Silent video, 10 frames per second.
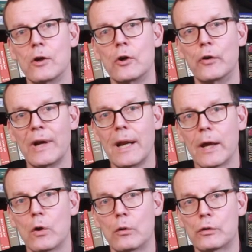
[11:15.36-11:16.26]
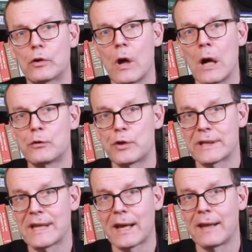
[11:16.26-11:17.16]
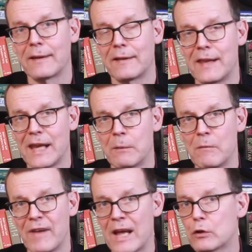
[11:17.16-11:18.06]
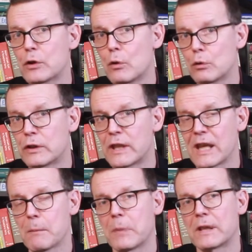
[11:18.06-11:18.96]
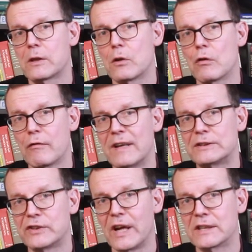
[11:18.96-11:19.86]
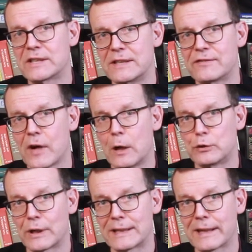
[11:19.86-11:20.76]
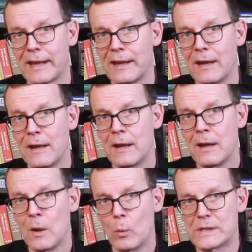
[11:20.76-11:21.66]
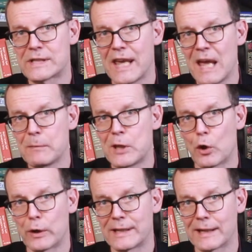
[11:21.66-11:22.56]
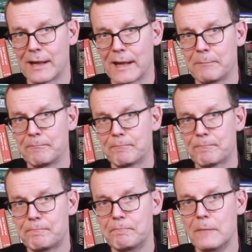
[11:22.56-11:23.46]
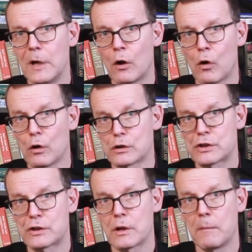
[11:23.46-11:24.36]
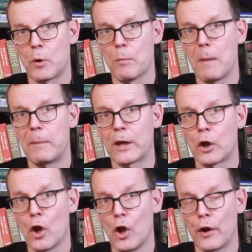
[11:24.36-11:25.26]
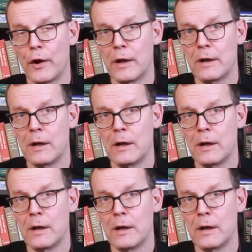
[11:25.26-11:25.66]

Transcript: a really good counter-attacking team. They are not a good team, but their strength is counter-attacking, which game theoretically caused probably Köln